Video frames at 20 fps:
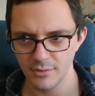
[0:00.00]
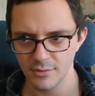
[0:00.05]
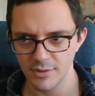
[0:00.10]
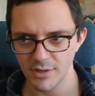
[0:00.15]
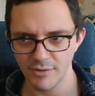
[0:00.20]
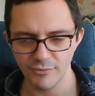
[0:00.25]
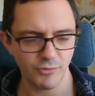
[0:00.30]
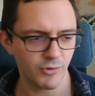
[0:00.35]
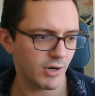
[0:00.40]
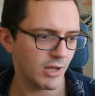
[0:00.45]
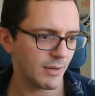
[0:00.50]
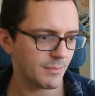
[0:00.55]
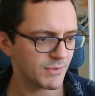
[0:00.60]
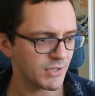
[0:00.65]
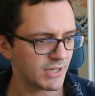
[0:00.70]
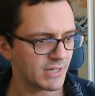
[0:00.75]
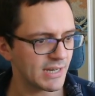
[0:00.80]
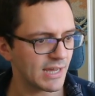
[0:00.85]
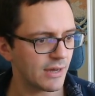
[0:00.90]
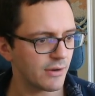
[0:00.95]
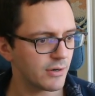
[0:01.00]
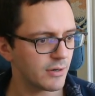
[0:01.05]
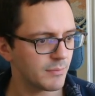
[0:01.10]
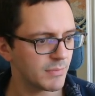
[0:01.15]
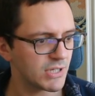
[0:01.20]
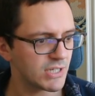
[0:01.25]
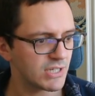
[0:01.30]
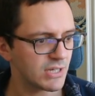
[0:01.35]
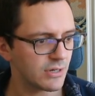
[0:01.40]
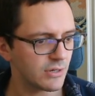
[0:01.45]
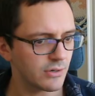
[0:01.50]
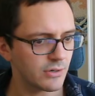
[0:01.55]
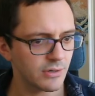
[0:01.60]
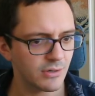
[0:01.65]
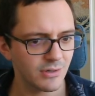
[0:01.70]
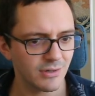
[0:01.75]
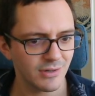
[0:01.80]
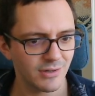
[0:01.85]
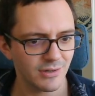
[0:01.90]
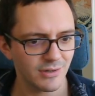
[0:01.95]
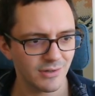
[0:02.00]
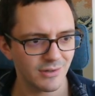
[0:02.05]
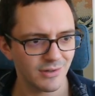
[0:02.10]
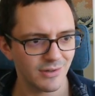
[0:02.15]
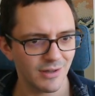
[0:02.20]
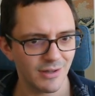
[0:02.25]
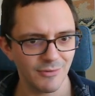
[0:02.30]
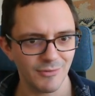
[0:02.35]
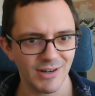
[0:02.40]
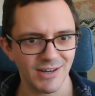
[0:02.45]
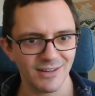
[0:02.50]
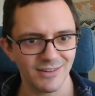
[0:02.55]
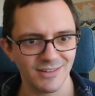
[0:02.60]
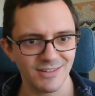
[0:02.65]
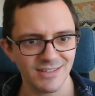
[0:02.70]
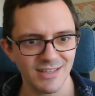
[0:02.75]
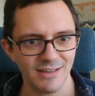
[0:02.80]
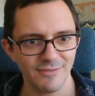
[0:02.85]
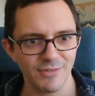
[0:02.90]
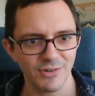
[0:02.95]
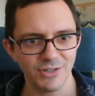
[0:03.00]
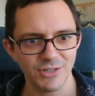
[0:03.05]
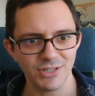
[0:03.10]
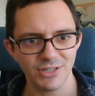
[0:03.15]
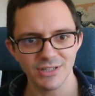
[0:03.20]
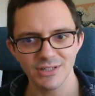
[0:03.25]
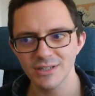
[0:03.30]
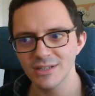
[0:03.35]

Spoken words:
I've drawn it upside down, but still, I recognise that function.